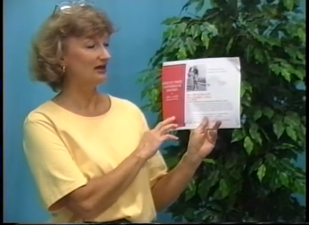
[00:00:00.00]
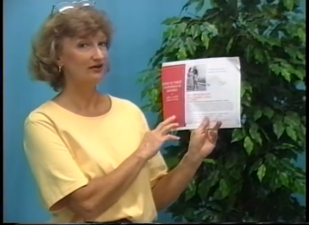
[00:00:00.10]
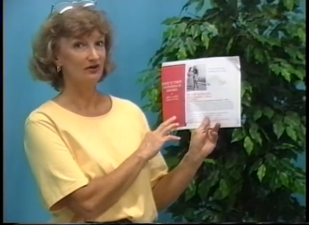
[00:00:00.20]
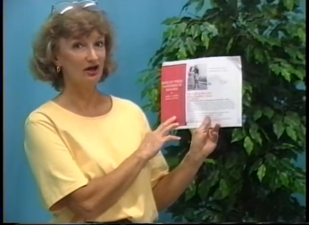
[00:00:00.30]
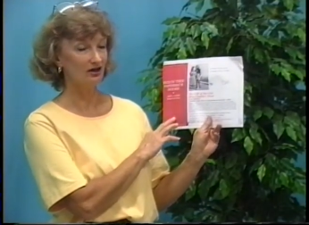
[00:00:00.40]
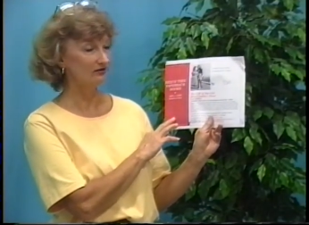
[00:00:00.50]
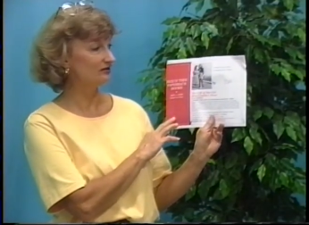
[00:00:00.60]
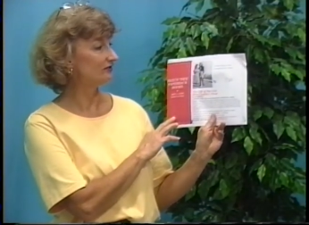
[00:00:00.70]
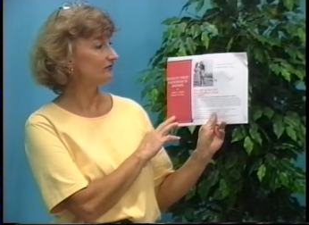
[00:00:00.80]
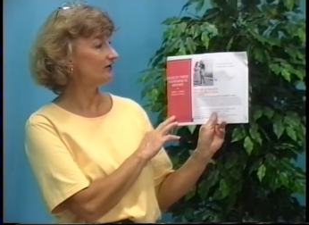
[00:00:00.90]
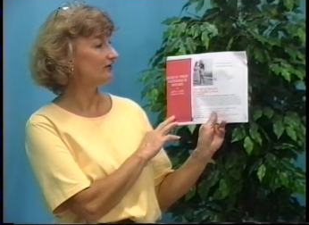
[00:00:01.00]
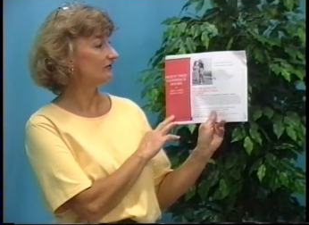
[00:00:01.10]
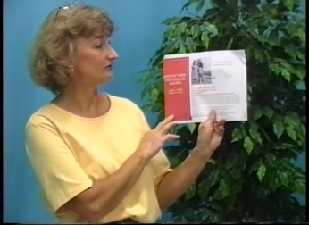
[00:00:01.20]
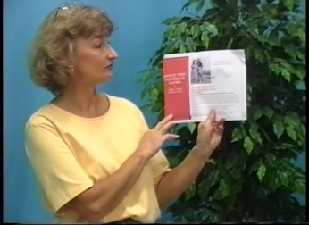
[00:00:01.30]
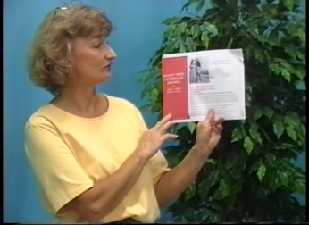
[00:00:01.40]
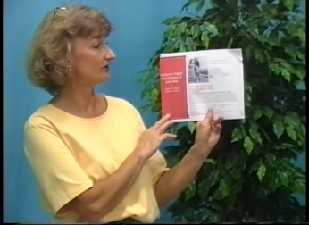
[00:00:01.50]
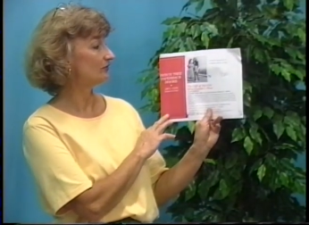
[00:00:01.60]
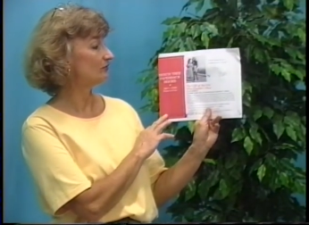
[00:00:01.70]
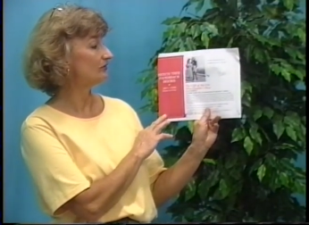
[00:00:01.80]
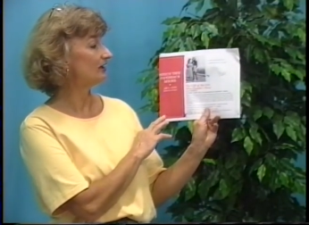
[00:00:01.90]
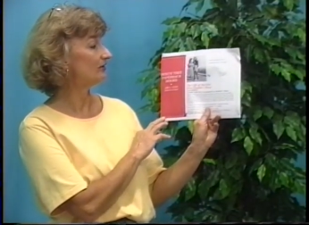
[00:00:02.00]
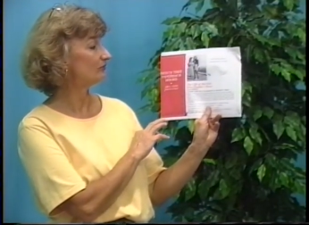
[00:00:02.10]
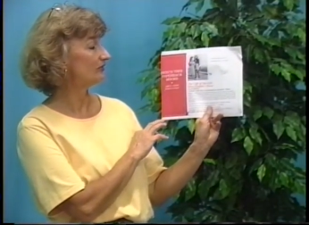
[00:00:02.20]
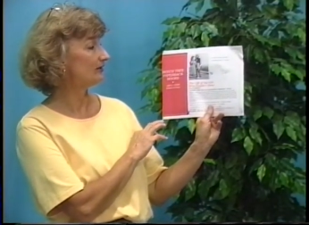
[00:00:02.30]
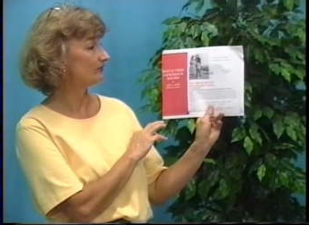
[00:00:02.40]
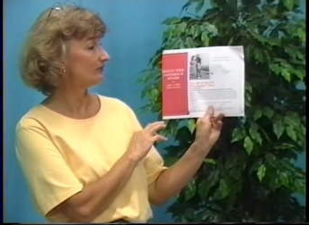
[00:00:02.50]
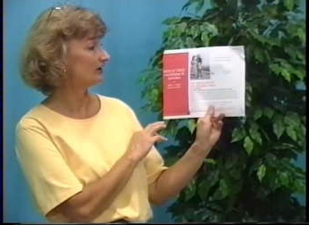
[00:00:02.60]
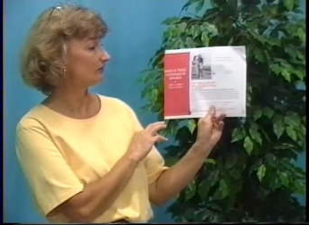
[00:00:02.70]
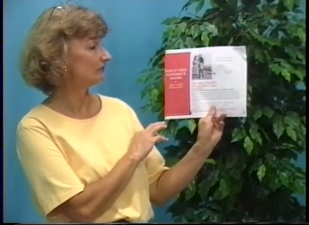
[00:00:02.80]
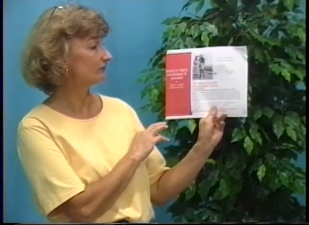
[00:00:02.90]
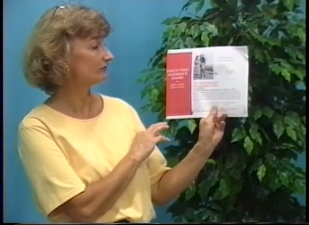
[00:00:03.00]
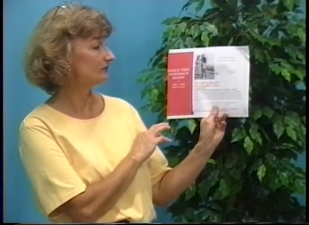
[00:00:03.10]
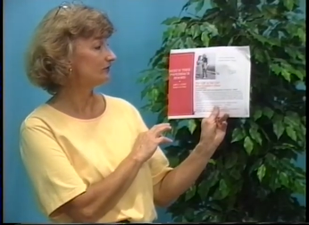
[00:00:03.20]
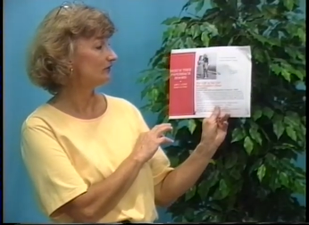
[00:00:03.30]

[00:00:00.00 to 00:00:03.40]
have a hardcover of this book that will be out in paperback real soon.